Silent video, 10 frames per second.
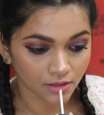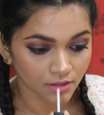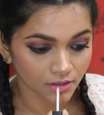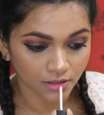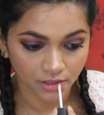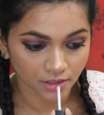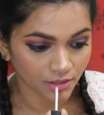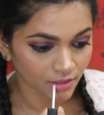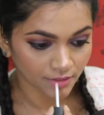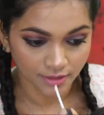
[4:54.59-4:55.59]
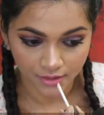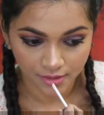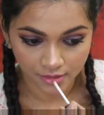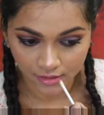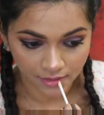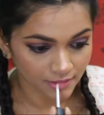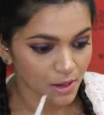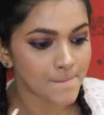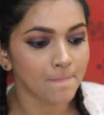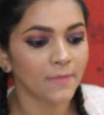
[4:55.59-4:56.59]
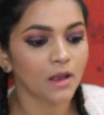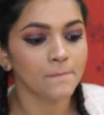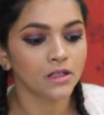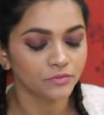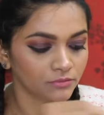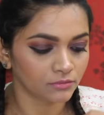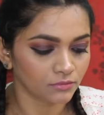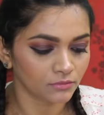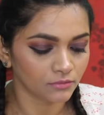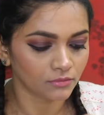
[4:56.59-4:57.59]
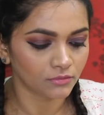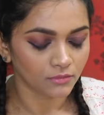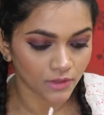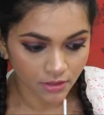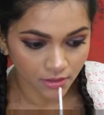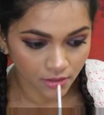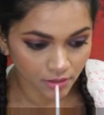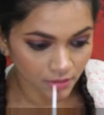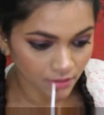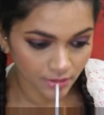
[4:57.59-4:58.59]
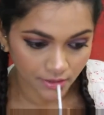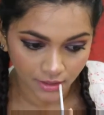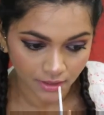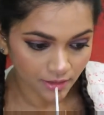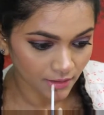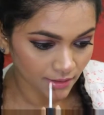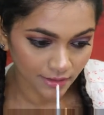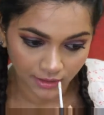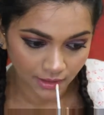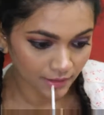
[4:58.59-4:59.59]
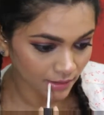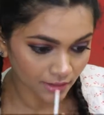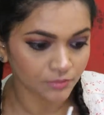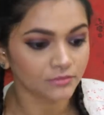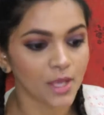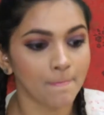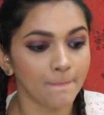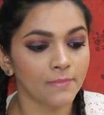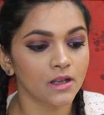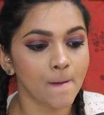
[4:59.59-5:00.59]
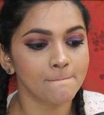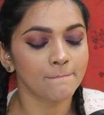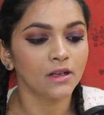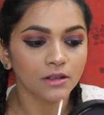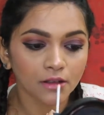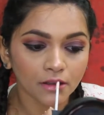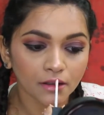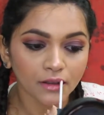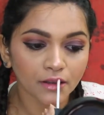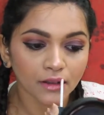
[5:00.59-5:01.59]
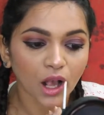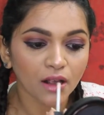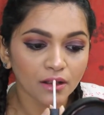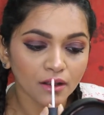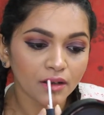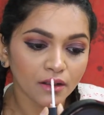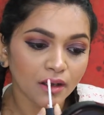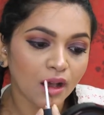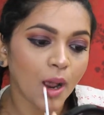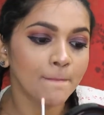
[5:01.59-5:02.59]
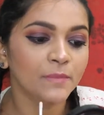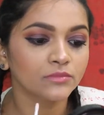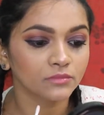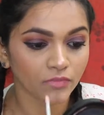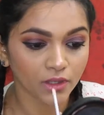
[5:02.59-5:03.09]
great on this mauvey eyes. And then I'm topping it with this clear gloss. So we are done with this